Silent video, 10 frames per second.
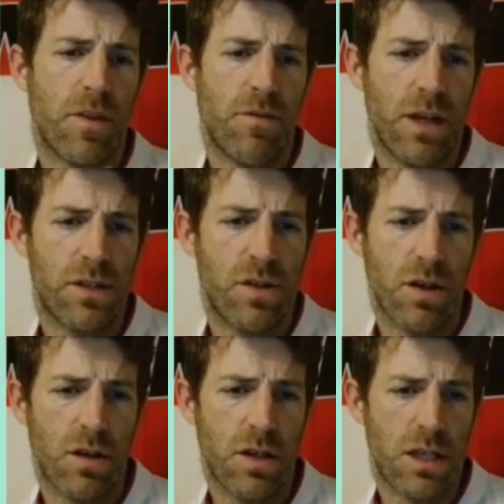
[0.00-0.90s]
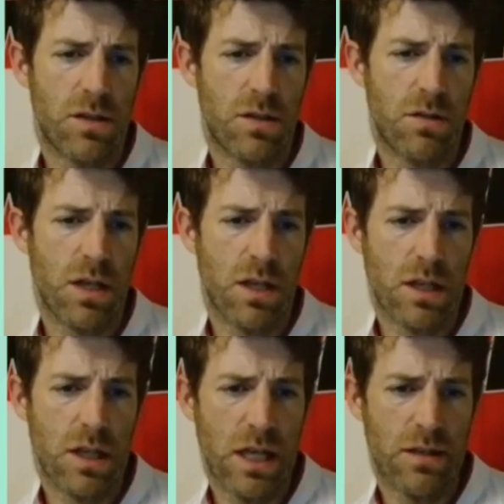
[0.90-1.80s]
fixture. And he's,
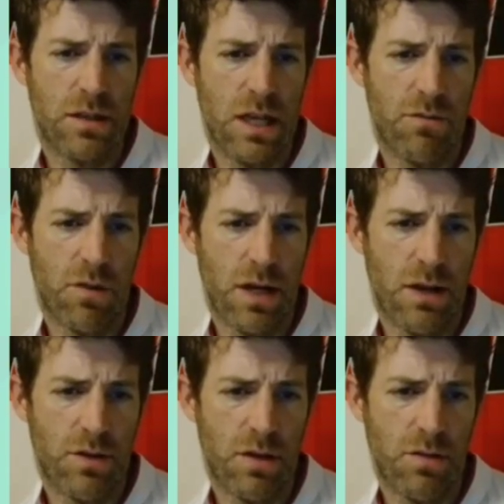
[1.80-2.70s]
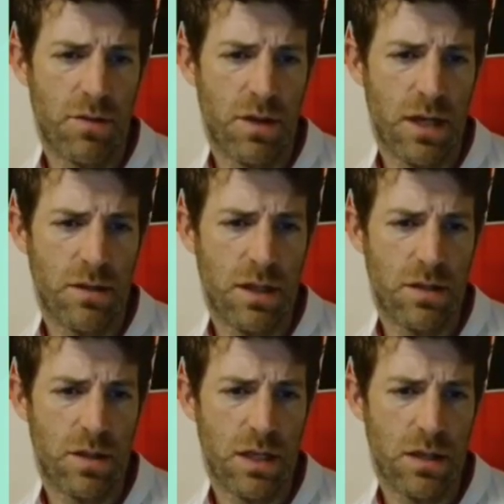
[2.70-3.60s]
as said, Ronaldo, there's
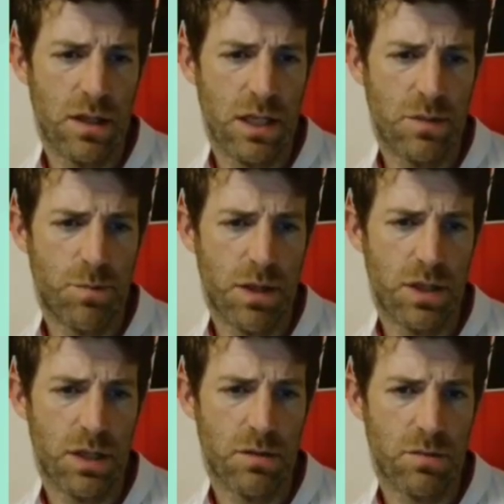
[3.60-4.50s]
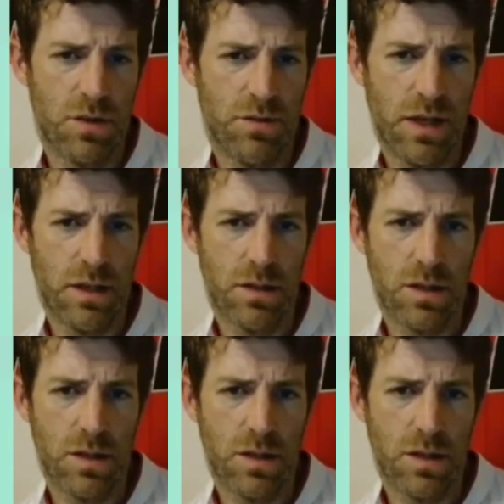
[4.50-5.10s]
his budget defender.